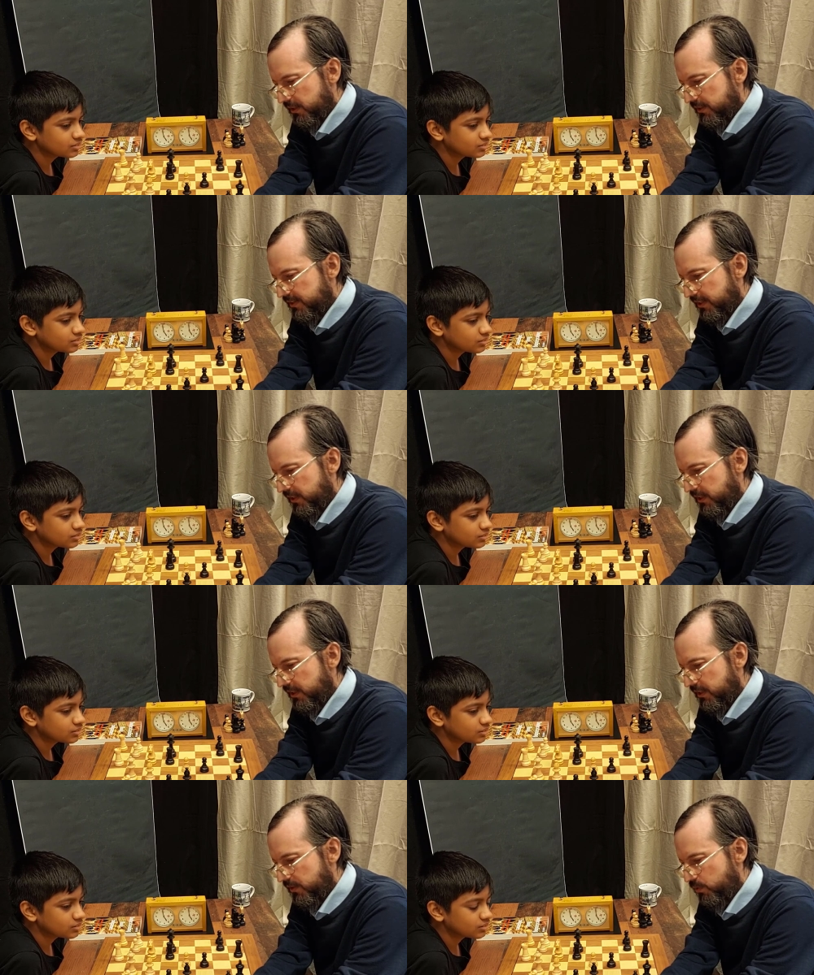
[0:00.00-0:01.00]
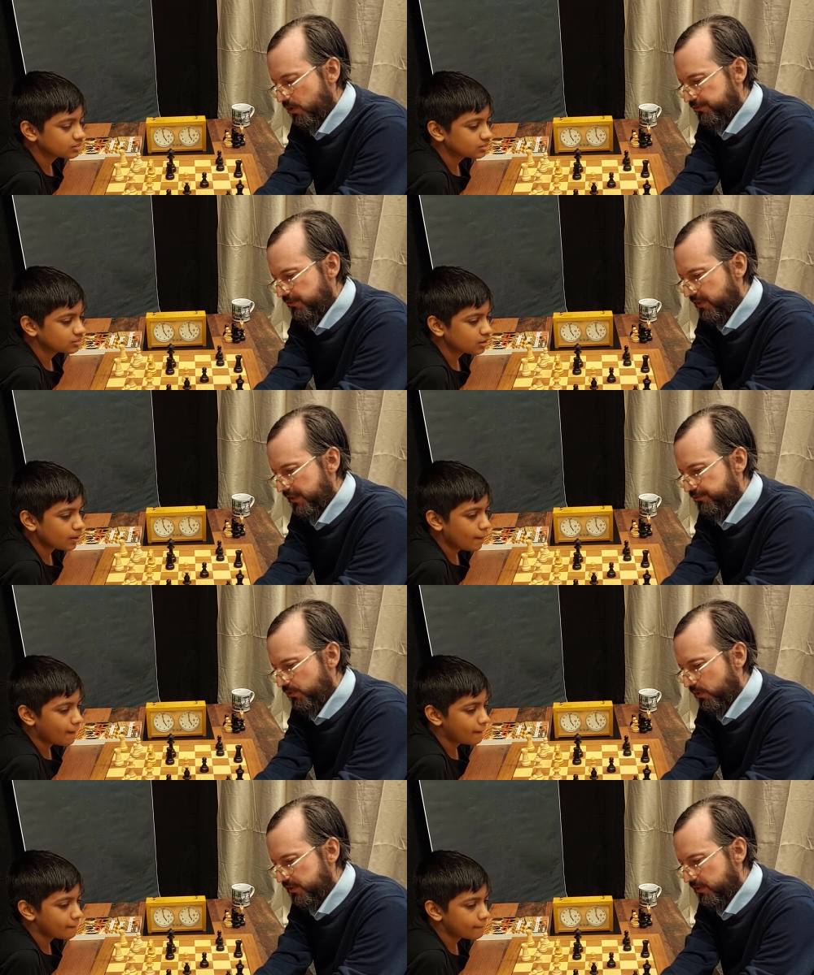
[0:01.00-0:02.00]
Speaker 1: thing here? Who of the white
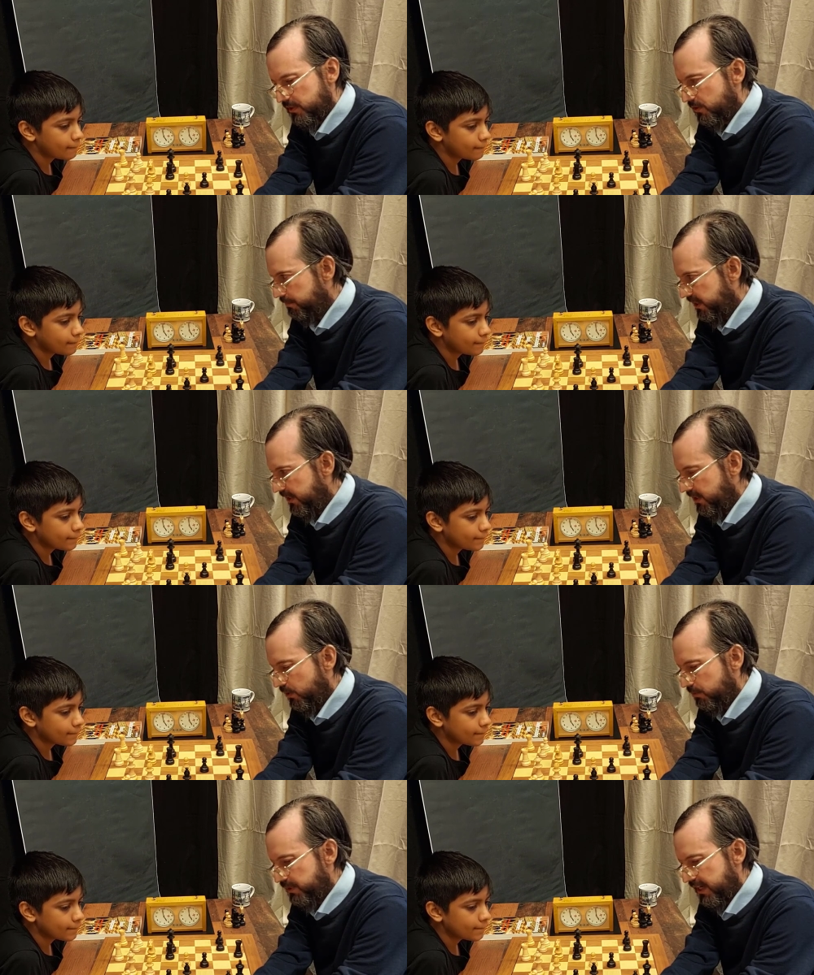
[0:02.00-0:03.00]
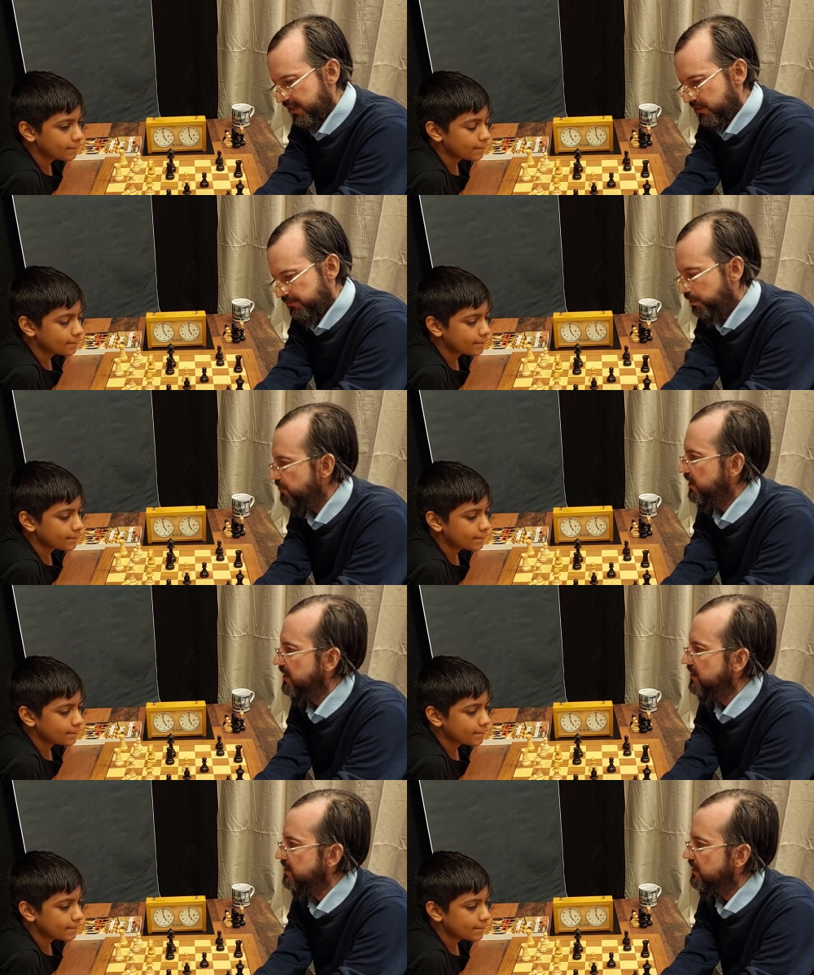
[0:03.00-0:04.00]
forces is not playing? How to play active
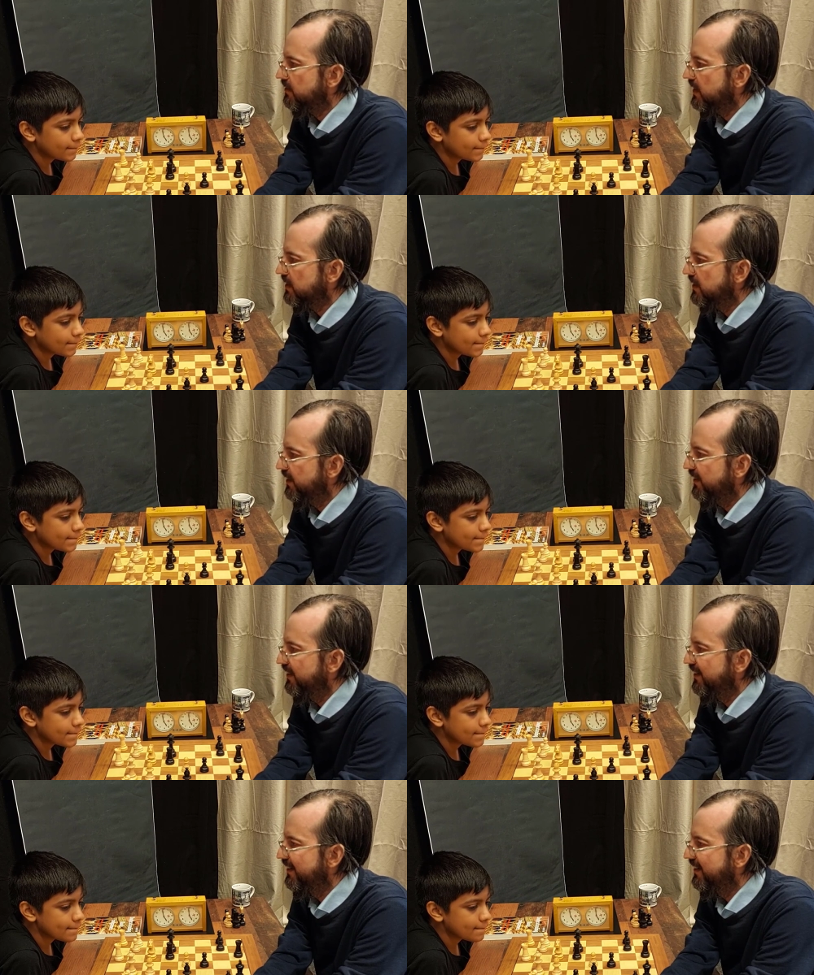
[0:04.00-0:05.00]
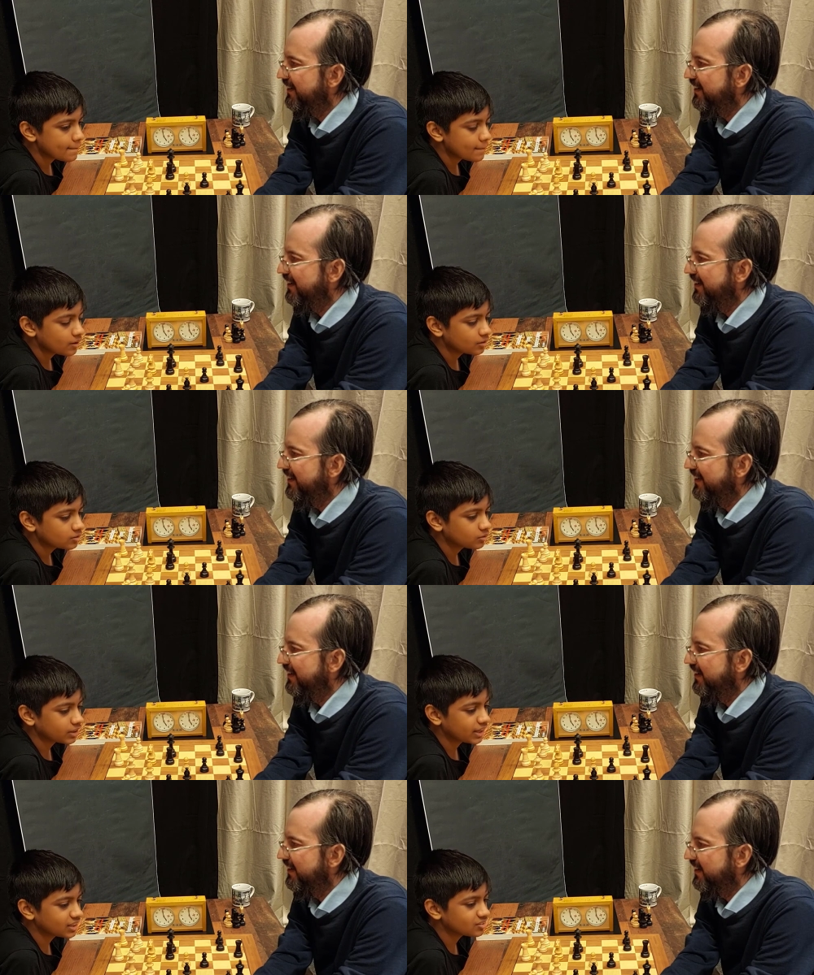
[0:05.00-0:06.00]
prophylaxis directly?
Speaker 2: So
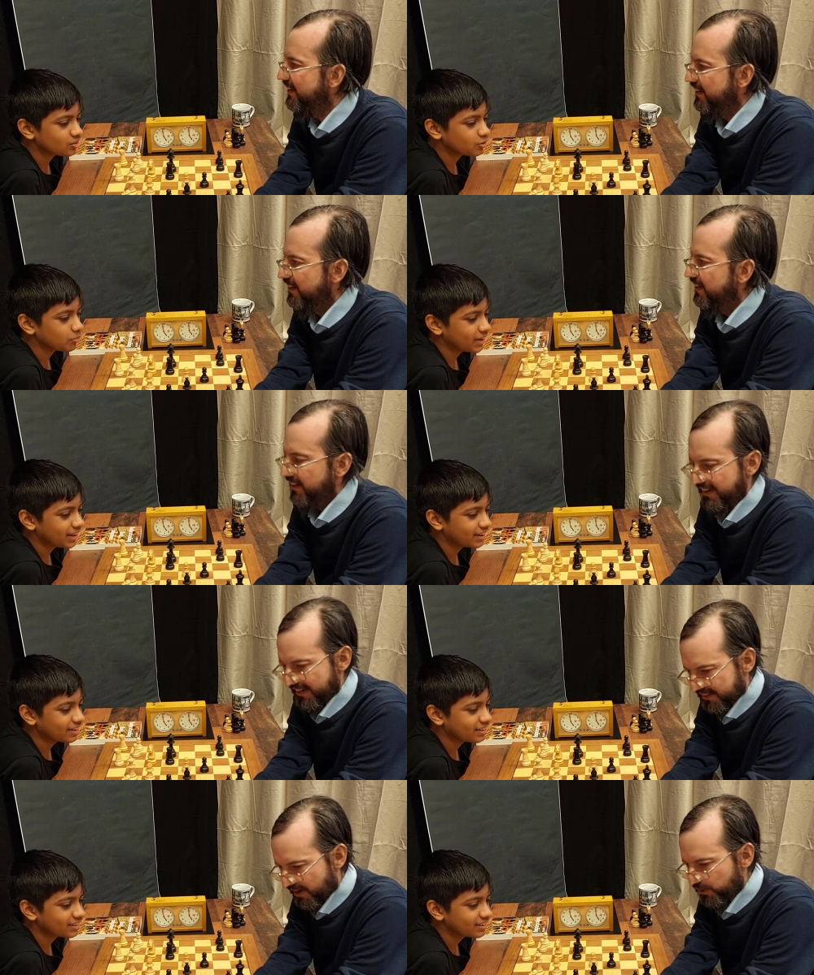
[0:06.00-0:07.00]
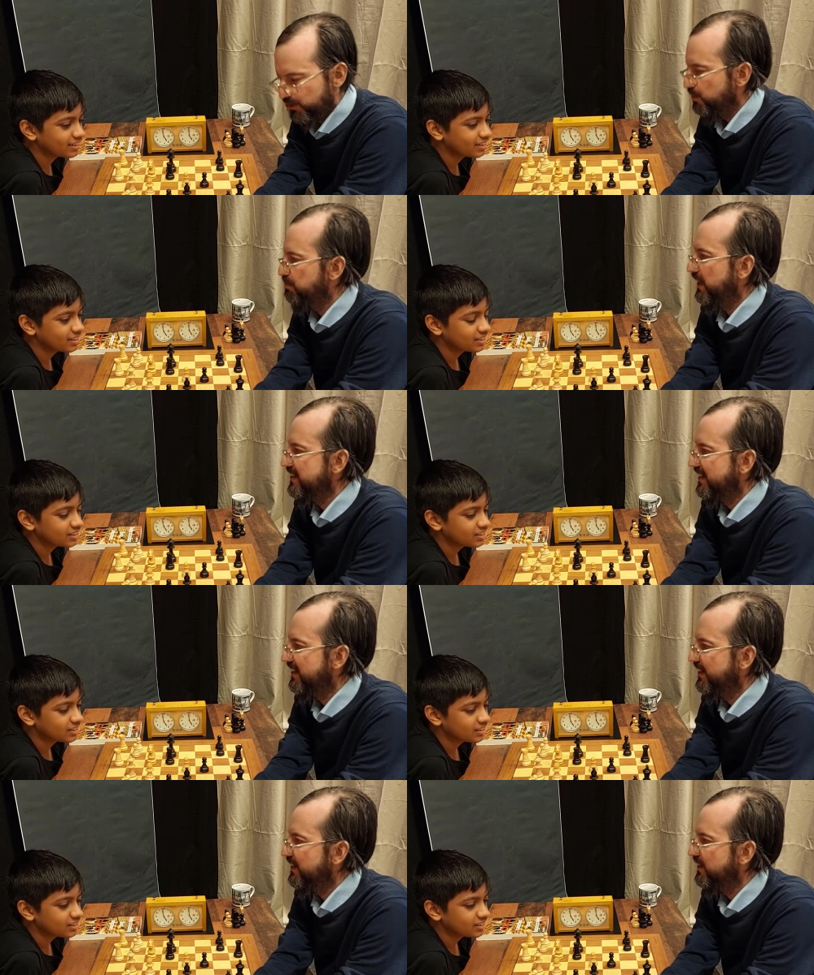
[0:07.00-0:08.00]
king is not playing.
Speaker 1: And how to bring the
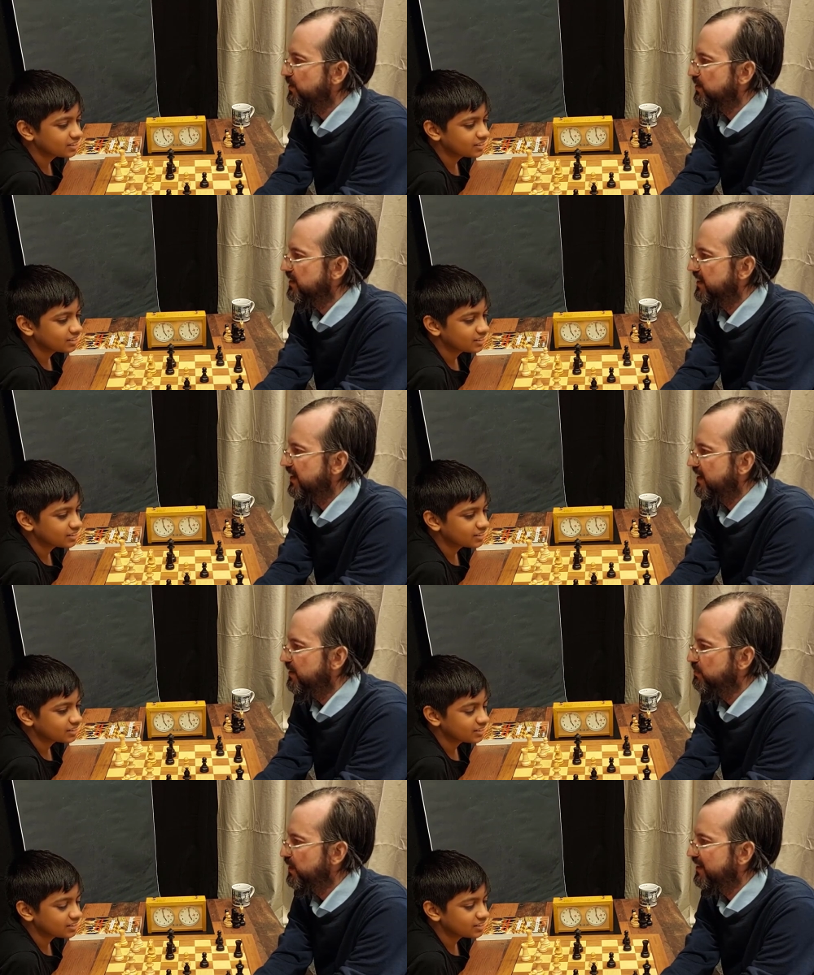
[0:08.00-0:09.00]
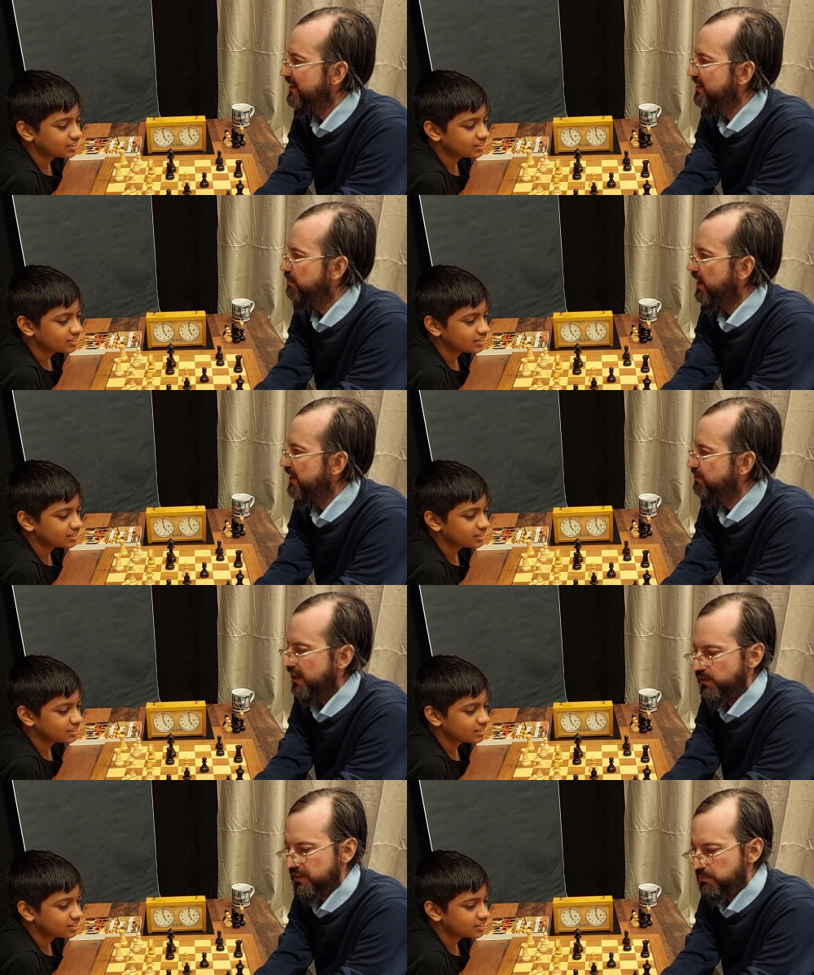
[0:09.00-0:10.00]
king into the game by
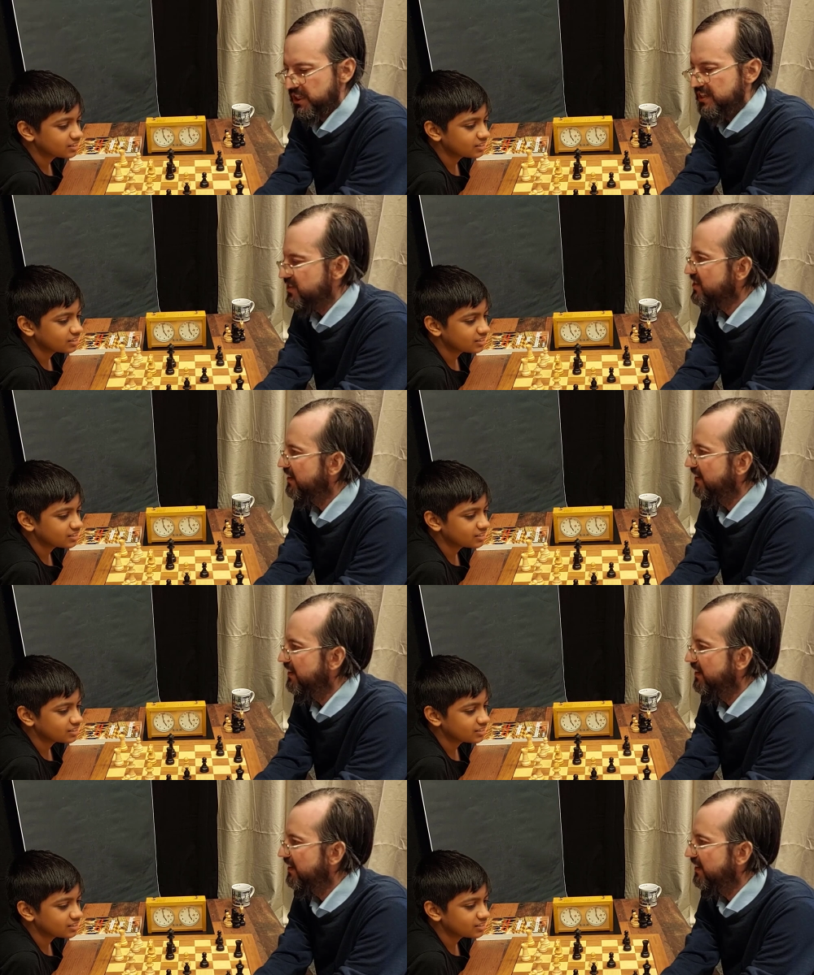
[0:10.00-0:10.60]
violent means?